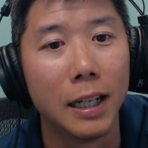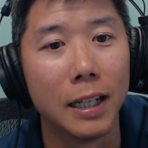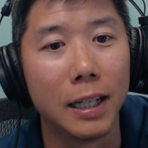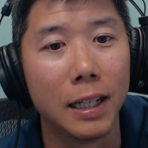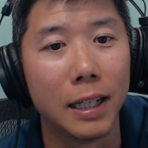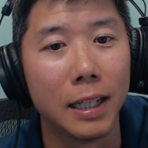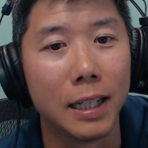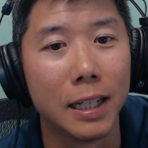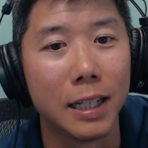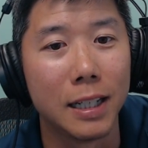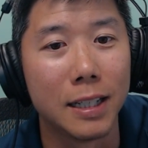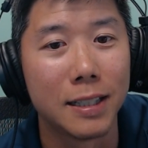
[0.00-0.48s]

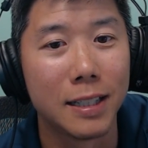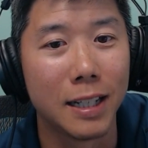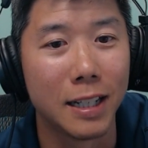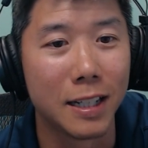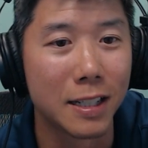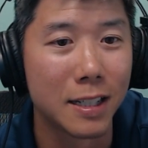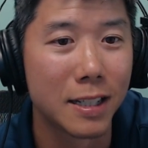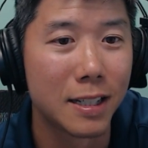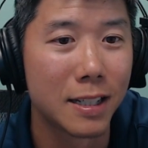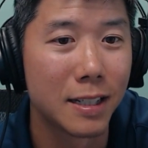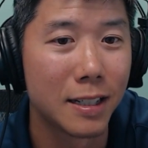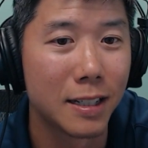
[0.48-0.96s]
and he's
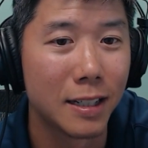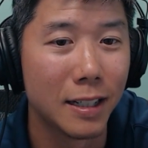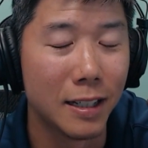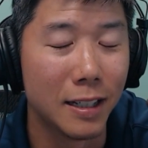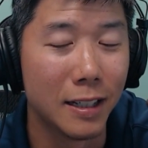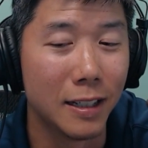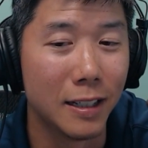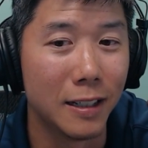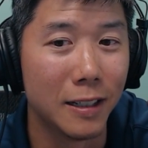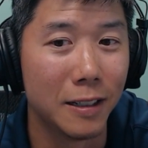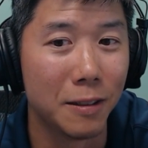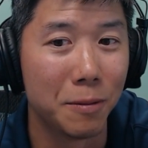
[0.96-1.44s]
since
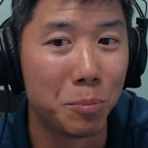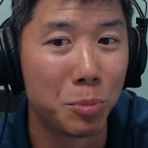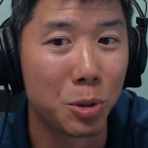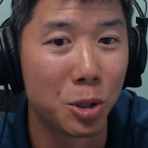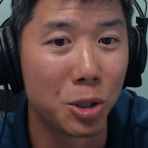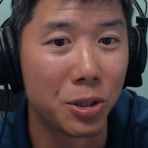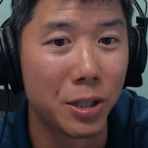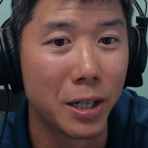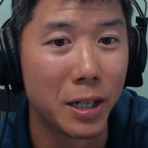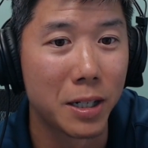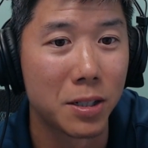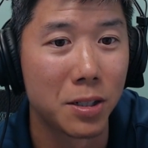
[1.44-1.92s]
uh,
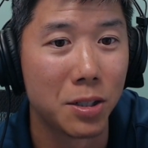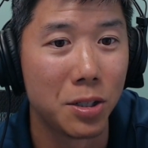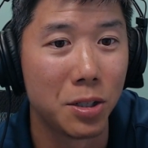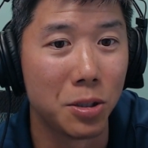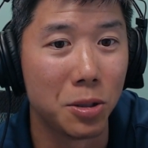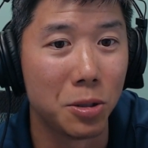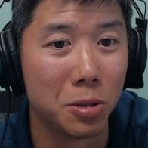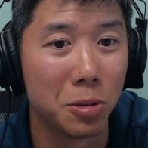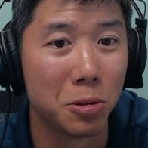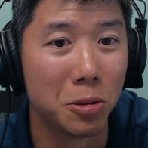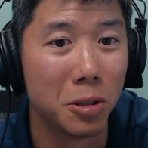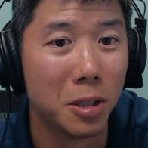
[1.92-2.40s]
progressed
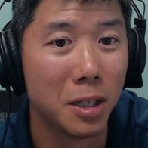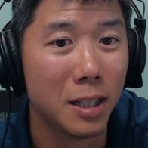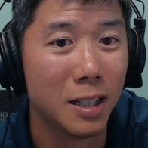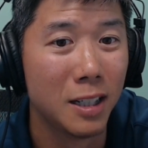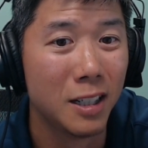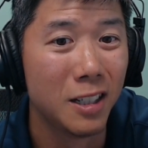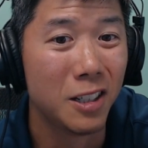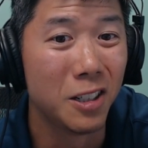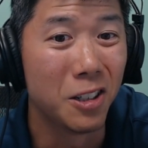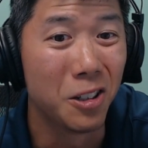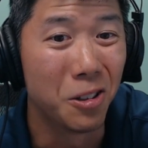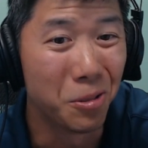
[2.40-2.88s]
to
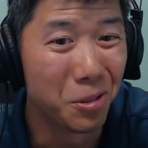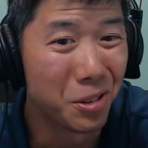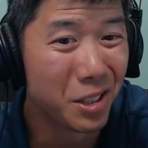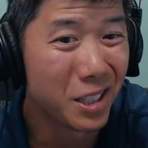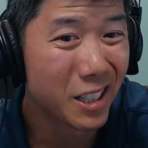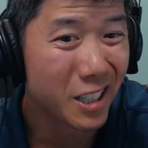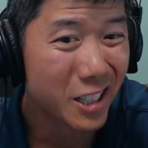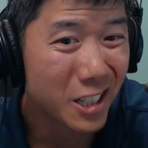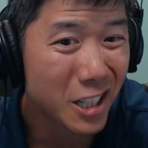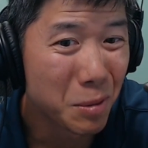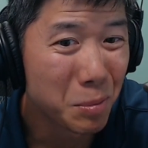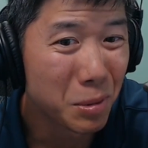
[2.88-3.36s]

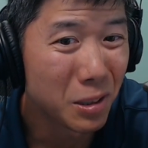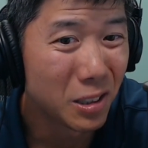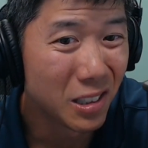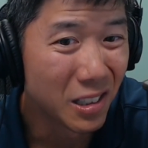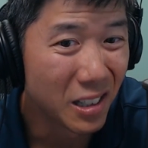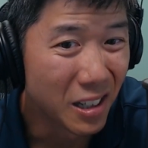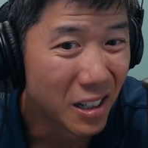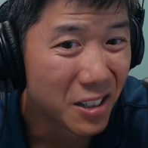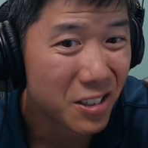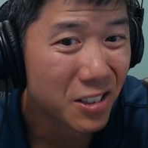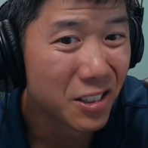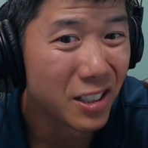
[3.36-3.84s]
owning a couple
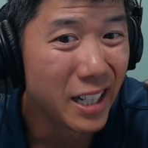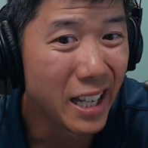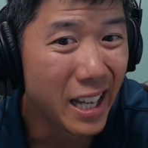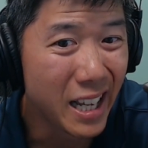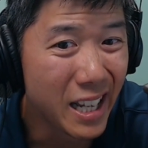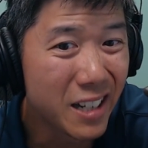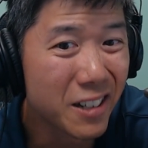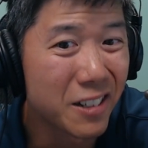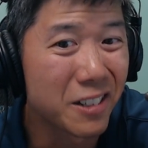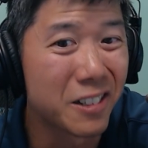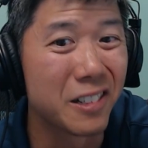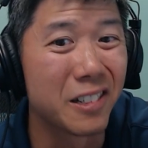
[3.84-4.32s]
hundred
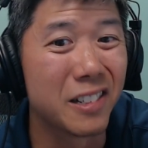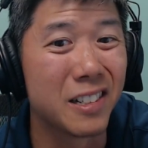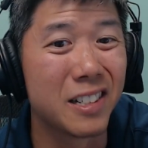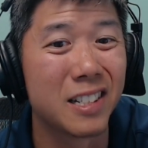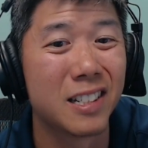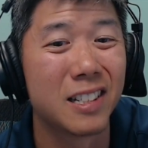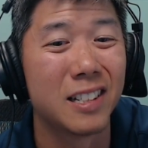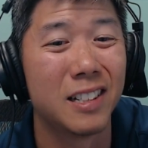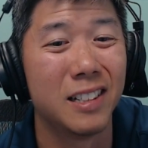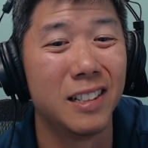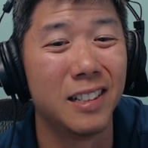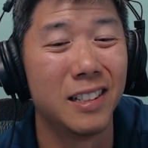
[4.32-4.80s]

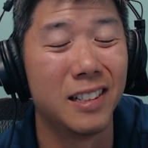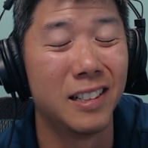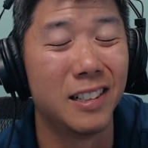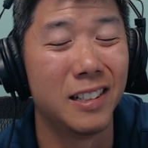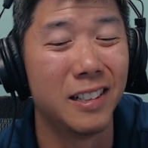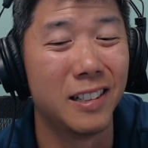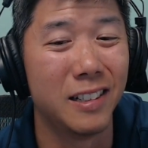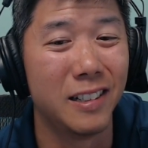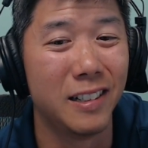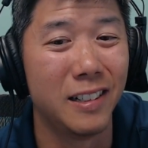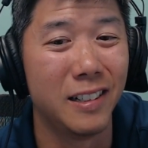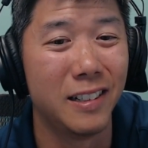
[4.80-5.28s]
acres.
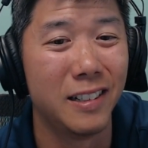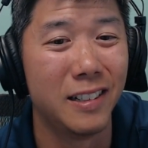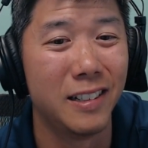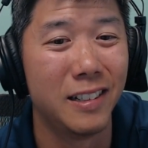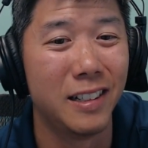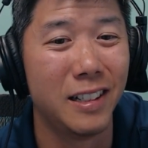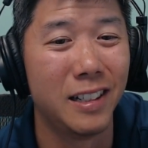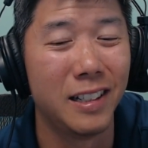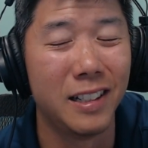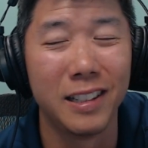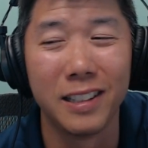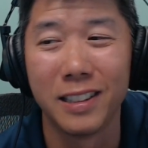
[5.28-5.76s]
Uh,
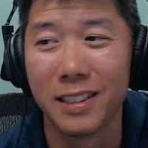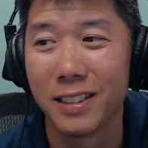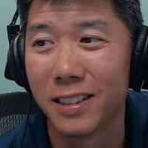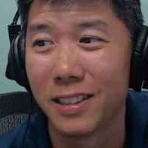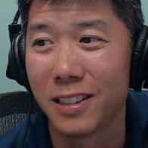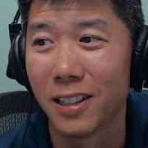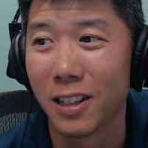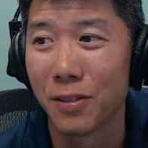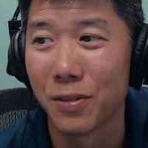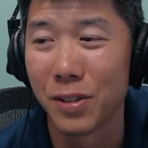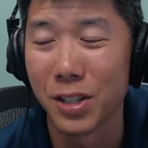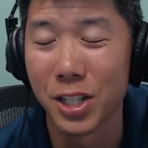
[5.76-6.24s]

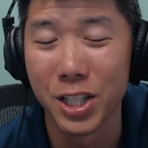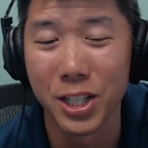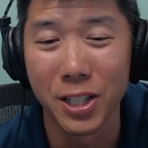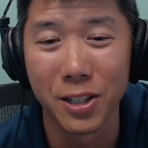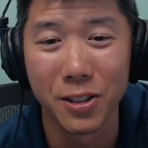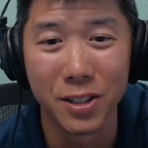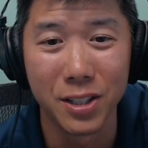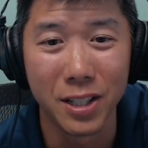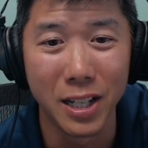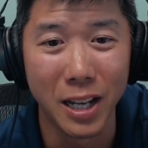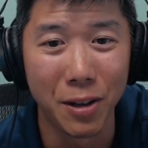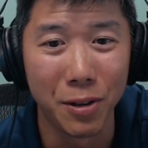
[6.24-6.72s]
Darvin
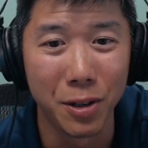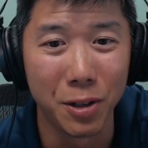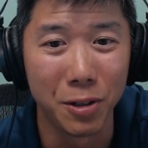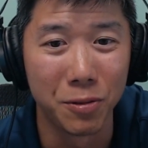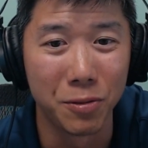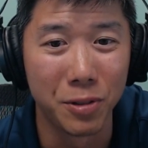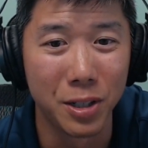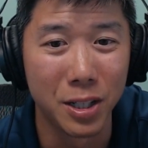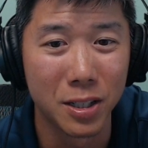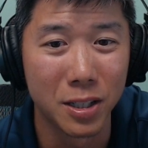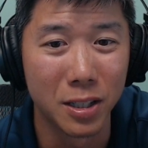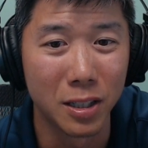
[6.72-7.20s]
shares how he
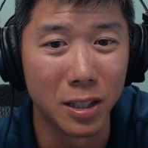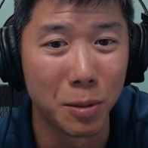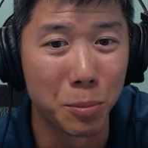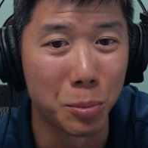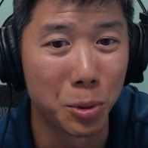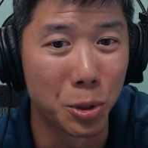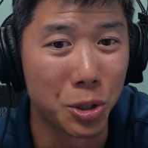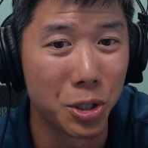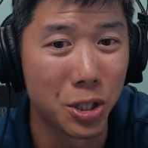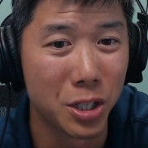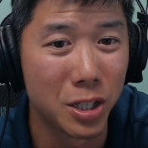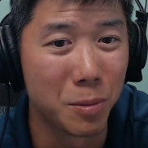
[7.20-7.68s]
recently
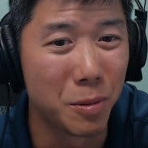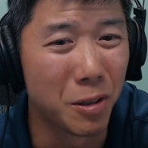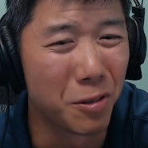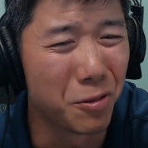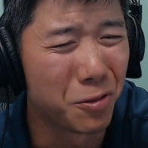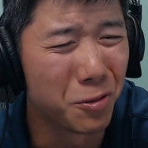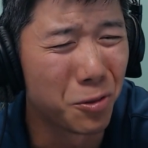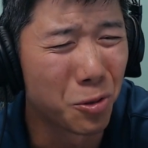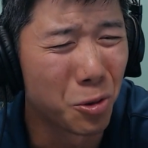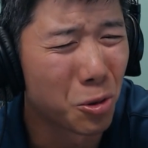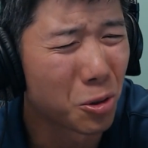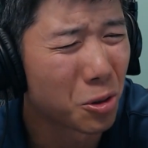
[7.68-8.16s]
purchased about
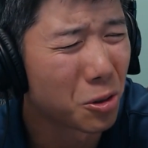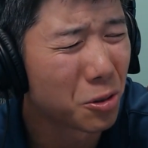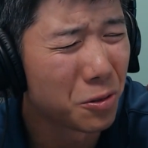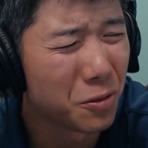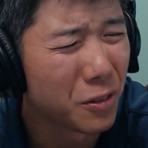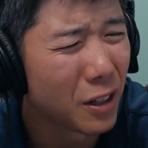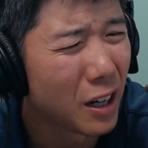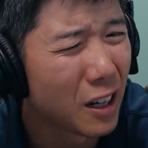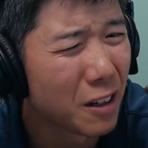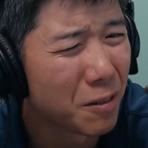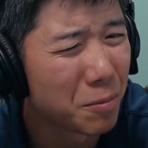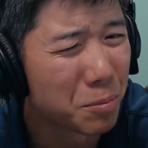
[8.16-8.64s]
four or
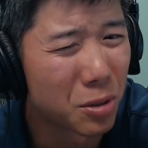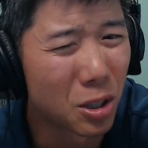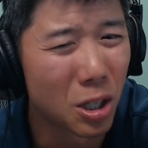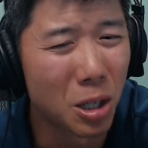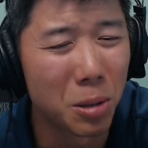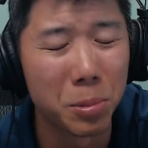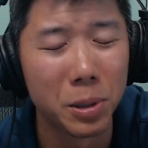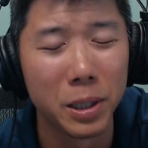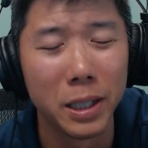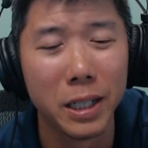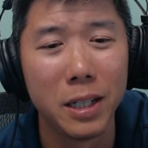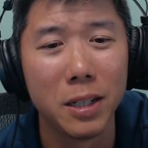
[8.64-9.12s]
five
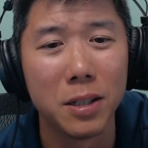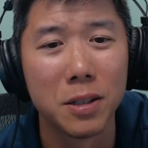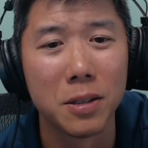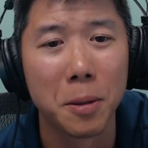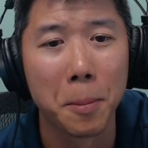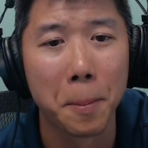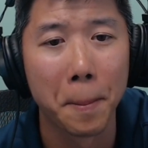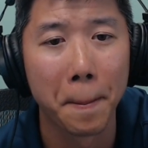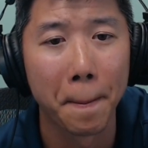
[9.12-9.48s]
properties